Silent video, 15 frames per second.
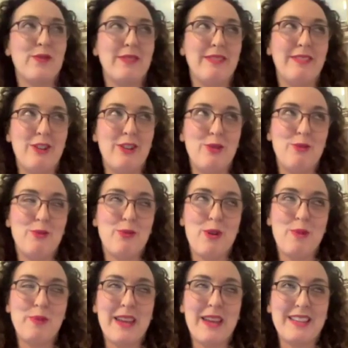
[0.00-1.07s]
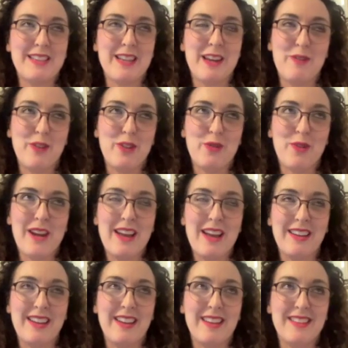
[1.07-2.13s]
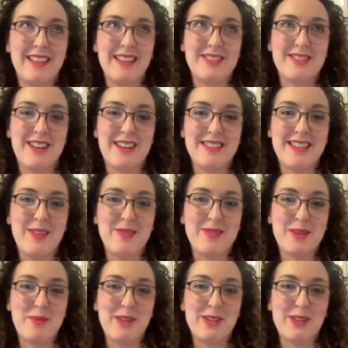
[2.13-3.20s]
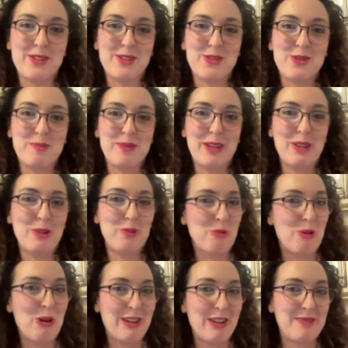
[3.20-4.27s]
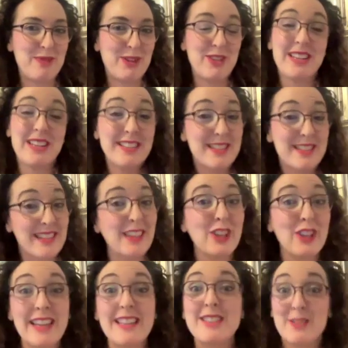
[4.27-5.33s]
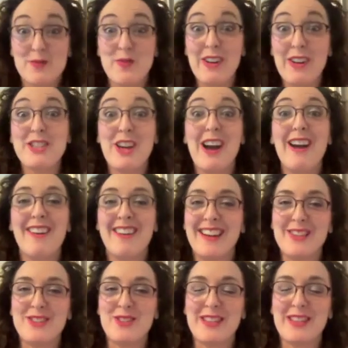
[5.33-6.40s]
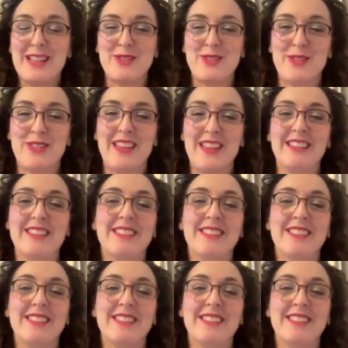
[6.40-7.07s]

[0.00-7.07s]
you were playing guitar for a 3-hour gig, I think it's nice to have someone else do a bit of the work, because it's very tiring doing that sort of thing.